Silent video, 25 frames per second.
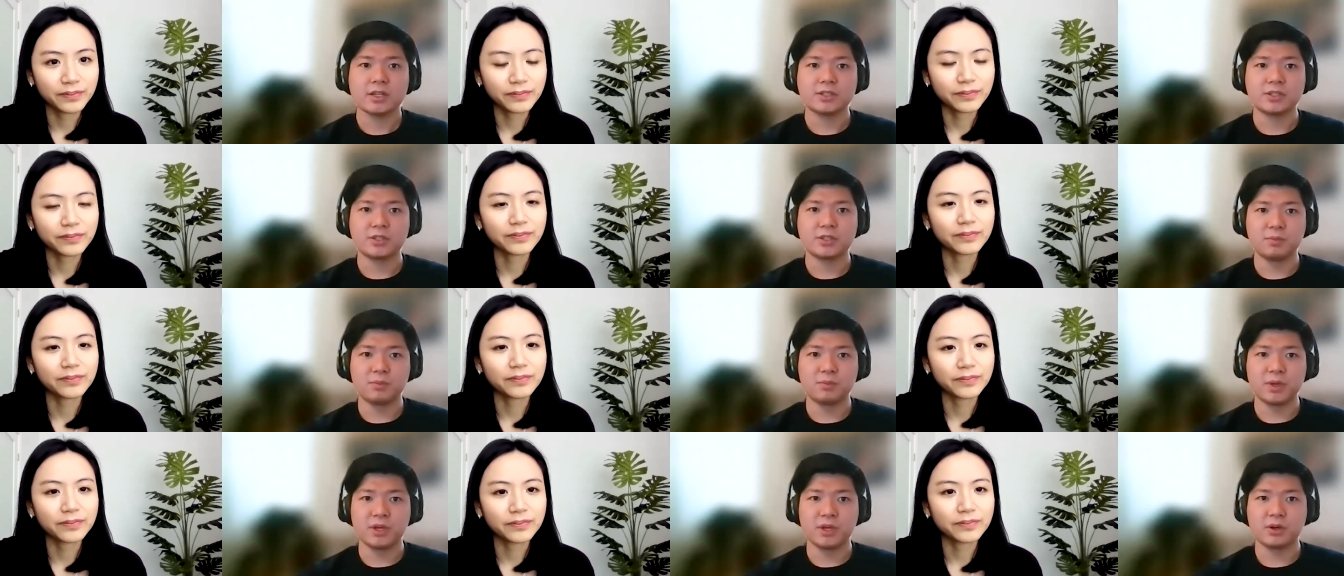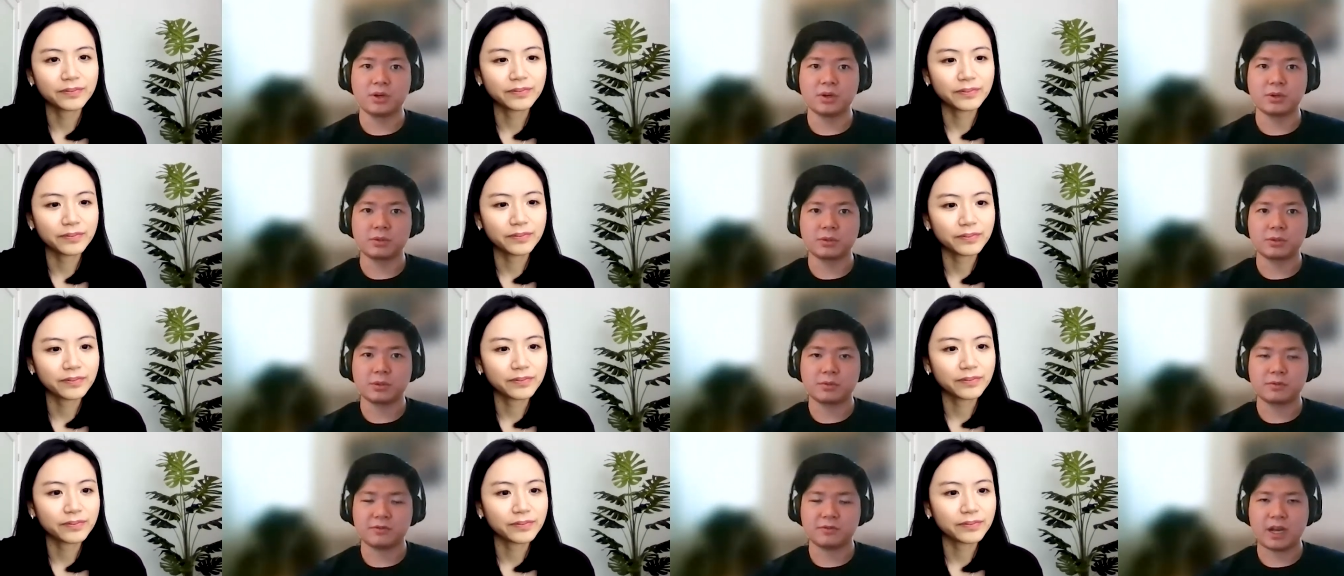Speaker 1: to
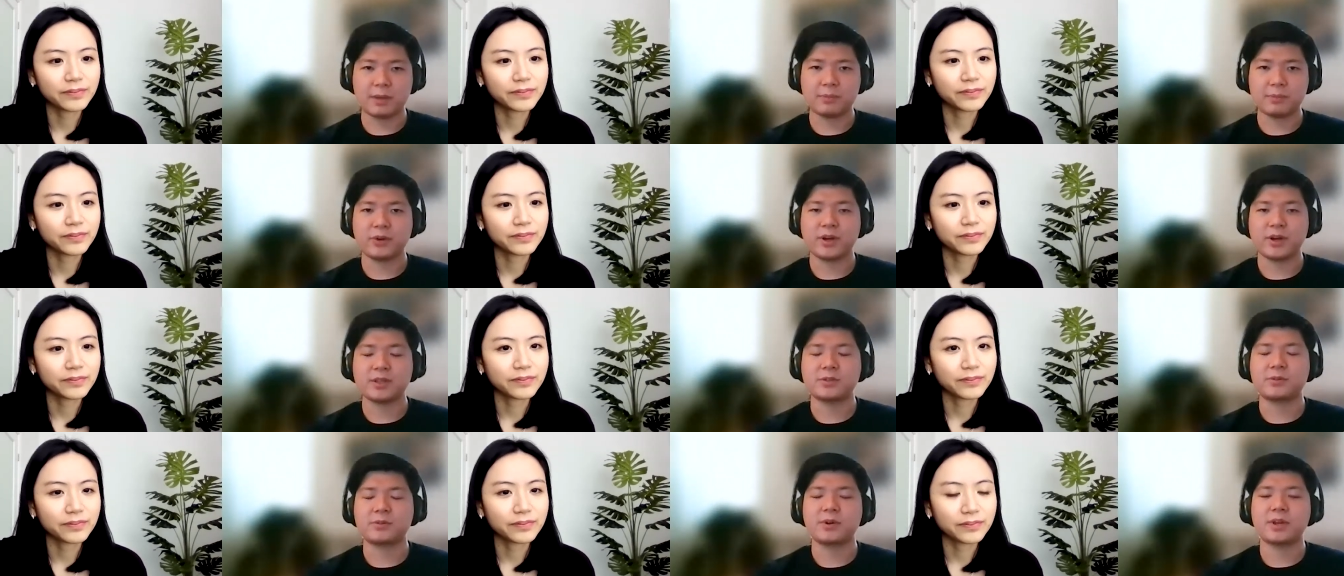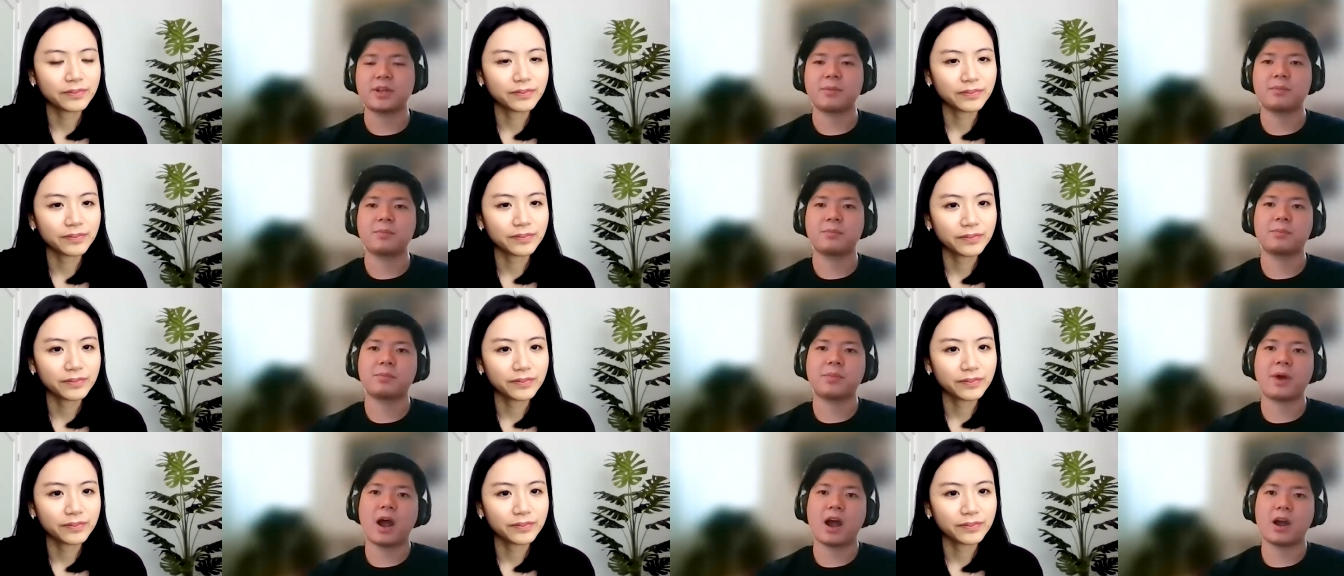build vibratory
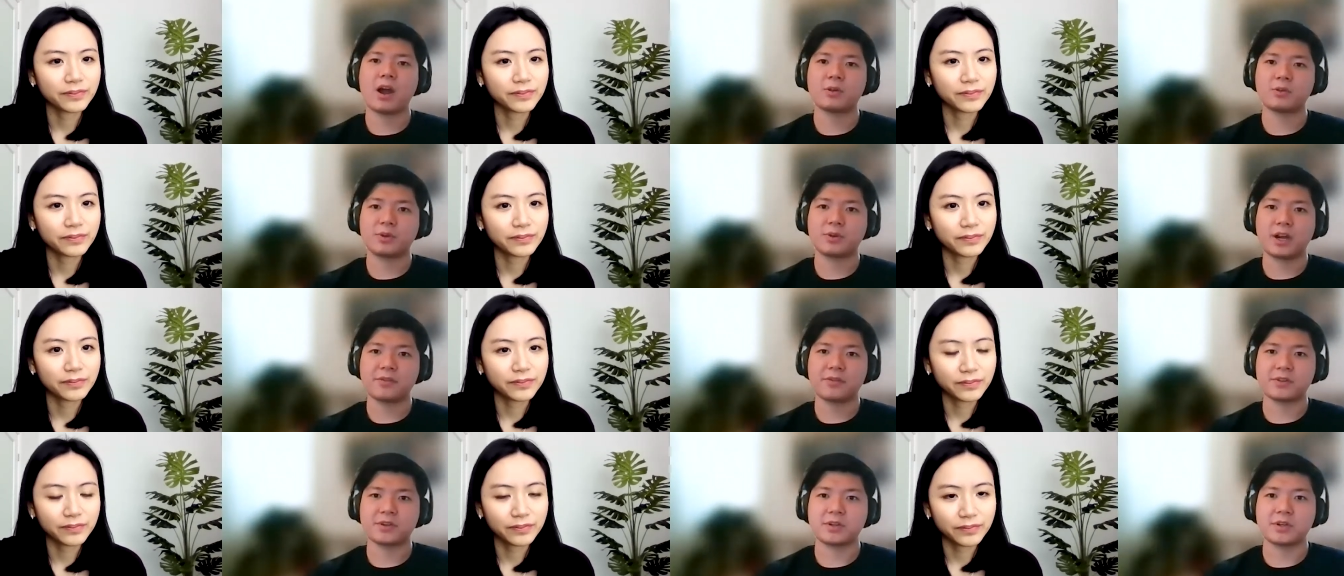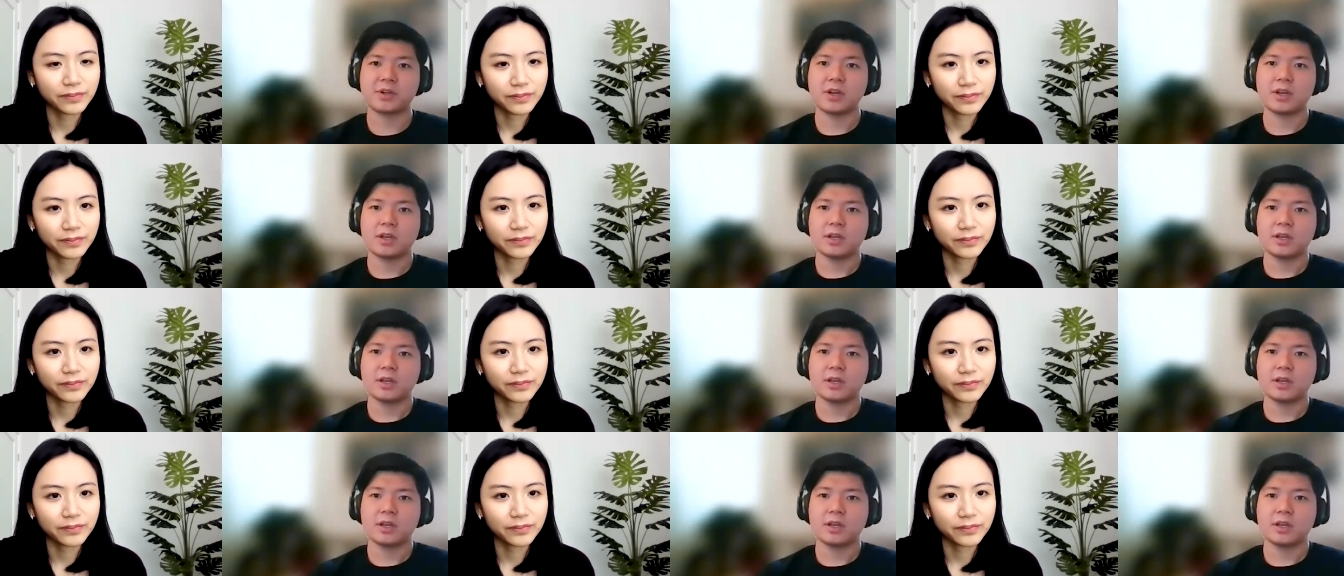power driver.